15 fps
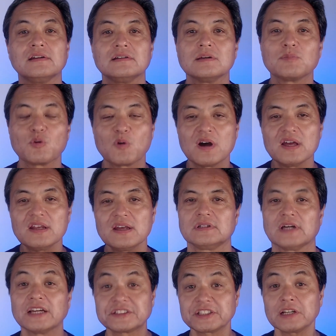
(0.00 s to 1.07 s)
Number one,
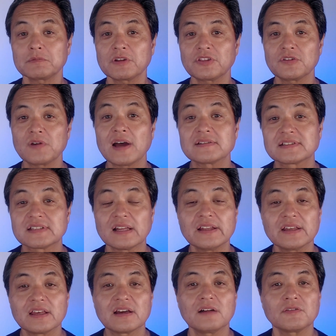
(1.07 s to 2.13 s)
I shared with you how
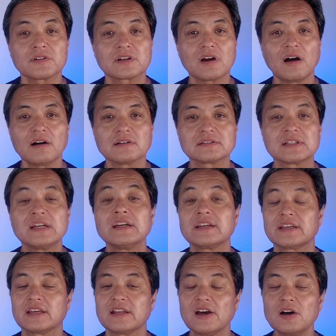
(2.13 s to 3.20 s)
selling covered calls
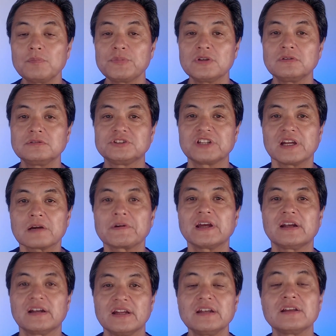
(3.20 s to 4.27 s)
can help you
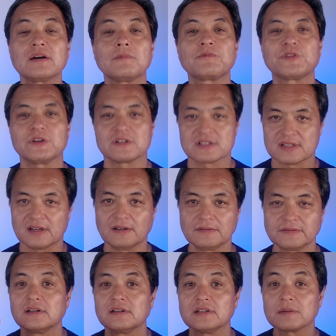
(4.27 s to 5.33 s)
generate an income for yourself.